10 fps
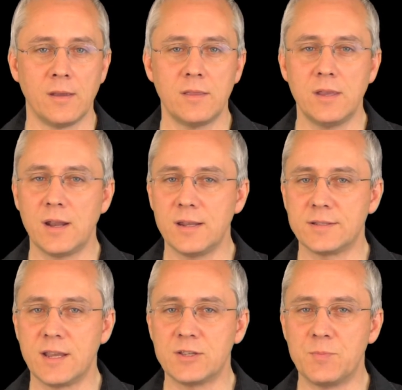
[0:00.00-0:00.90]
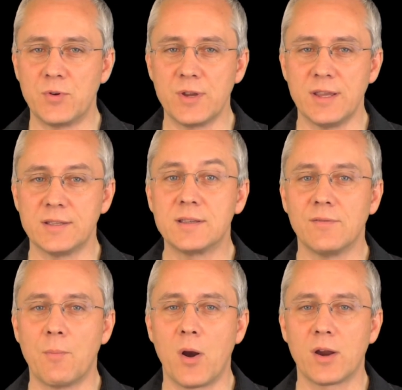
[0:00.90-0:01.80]
The United States Marines have
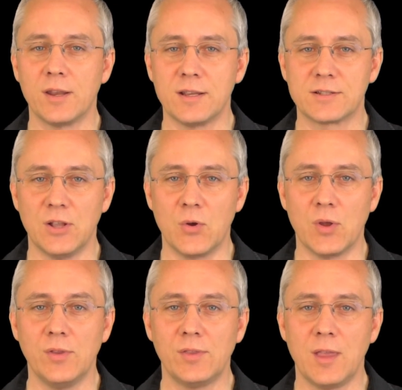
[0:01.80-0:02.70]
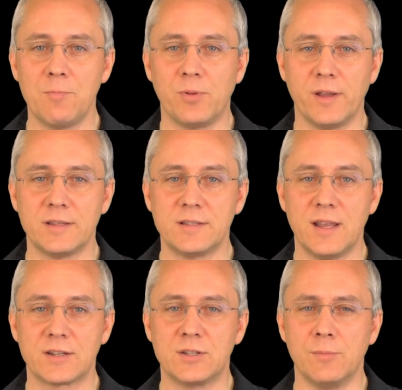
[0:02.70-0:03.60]
a marketing slogan that they place
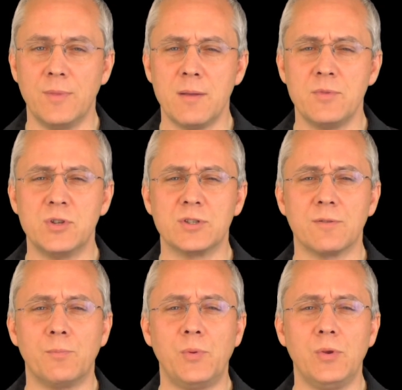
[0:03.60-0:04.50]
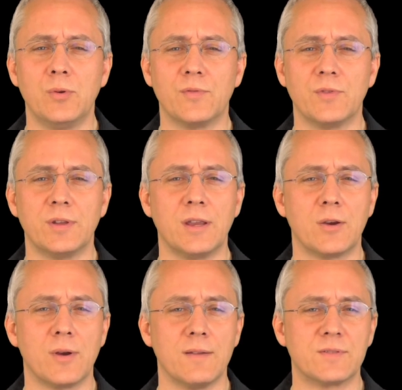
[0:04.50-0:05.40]
next to images of beautifully
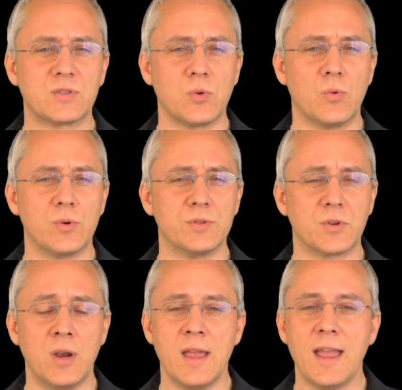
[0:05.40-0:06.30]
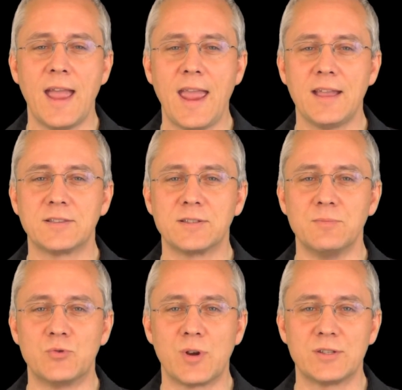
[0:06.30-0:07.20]
engraved swords or
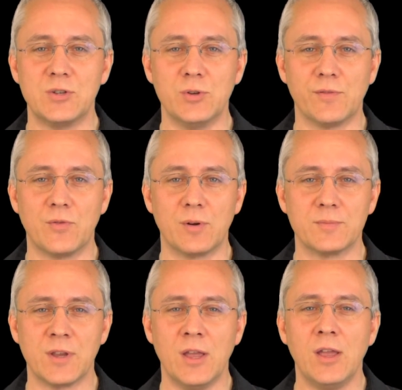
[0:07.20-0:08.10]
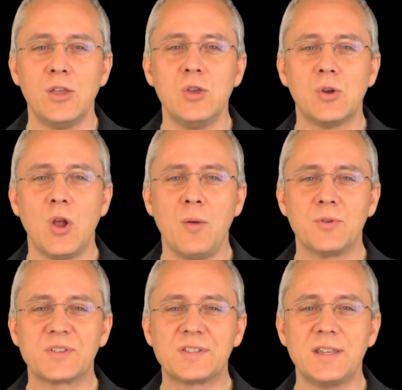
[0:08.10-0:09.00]
handsome dress uniforms. You can
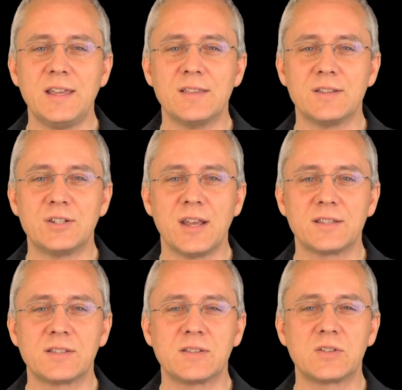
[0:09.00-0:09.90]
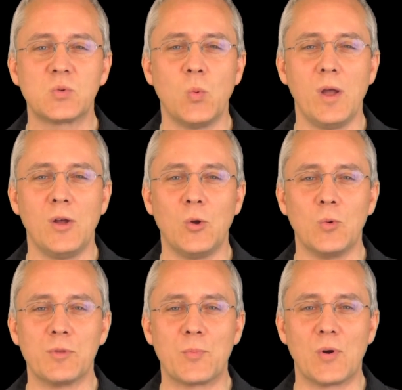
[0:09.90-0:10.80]
almost see the chest swell
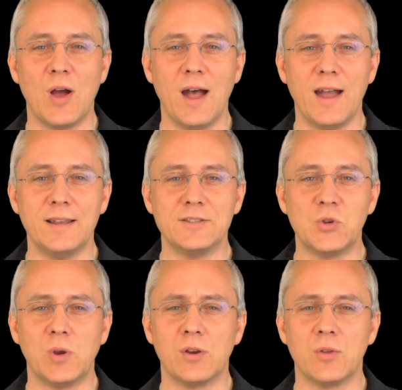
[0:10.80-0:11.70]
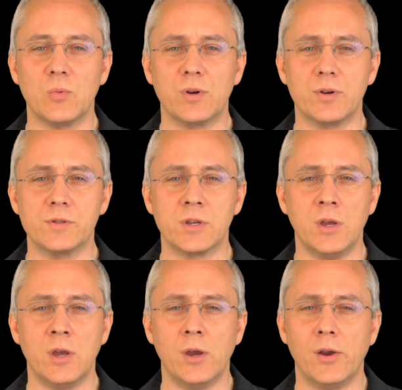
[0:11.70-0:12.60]
with pride as you hear the words,
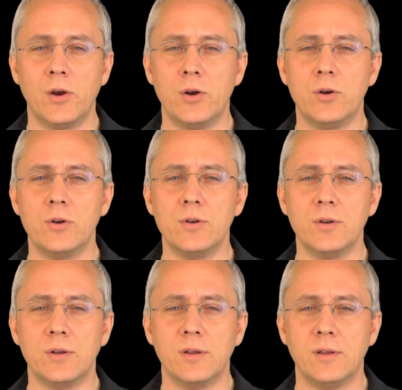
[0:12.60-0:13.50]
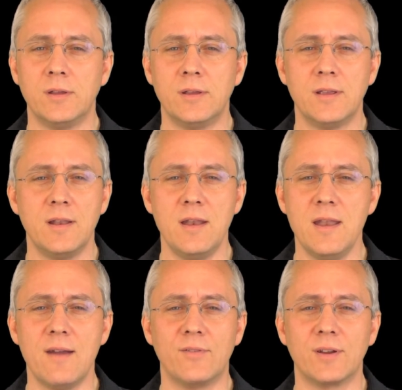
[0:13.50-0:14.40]
earned,
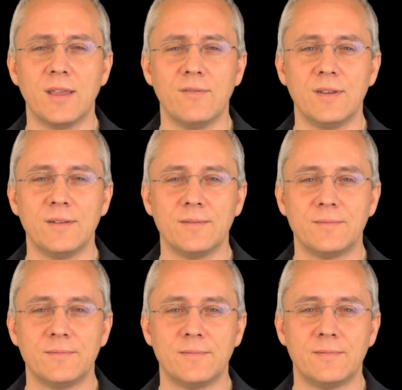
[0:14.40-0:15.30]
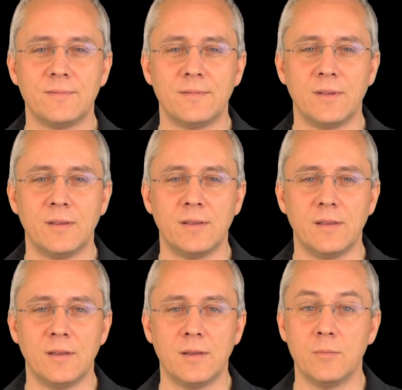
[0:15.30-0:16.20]
never given.
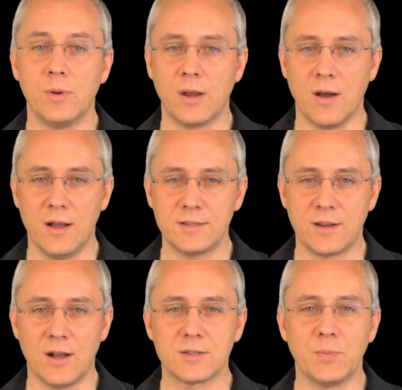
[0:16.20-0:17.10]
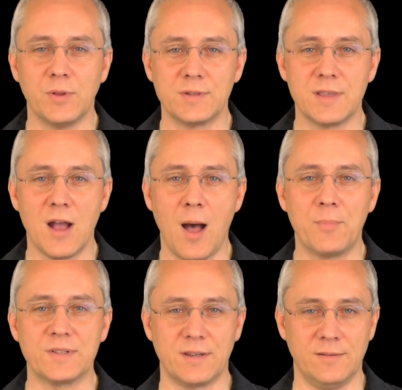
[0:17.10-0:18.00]
But God's gospel is the
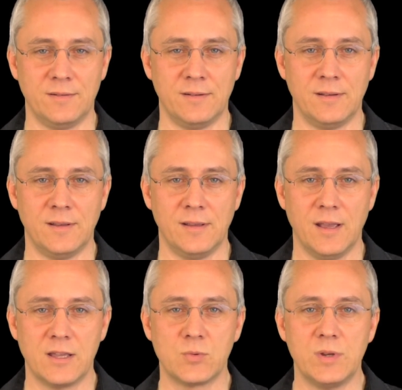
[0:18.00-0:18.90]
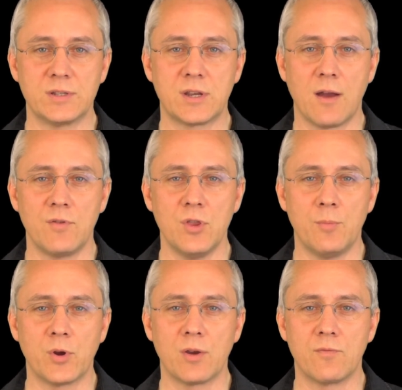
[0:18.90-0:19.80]
opposite. As we discover in the
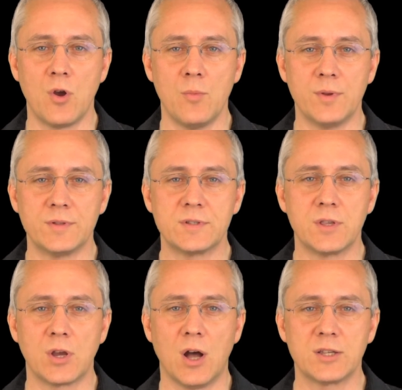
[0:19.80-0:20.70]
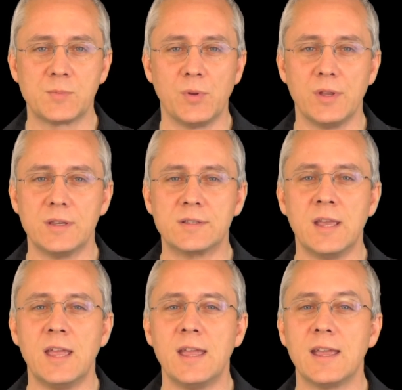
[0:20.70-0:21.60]
book of Romans, the gospel is
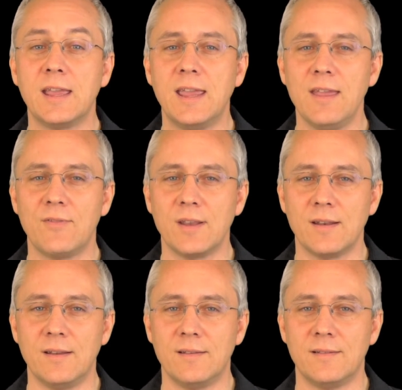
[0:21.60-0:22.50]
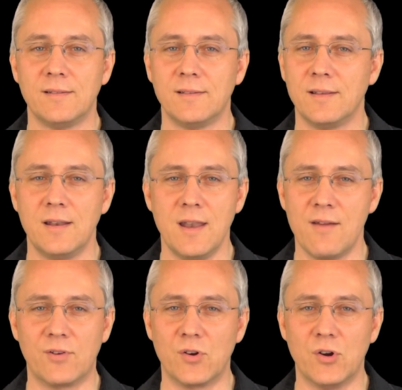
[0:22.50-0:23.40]
given,
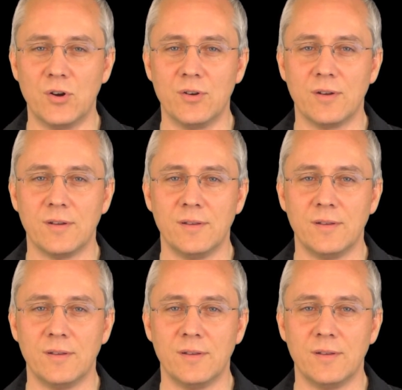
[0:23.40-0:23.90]
never earned.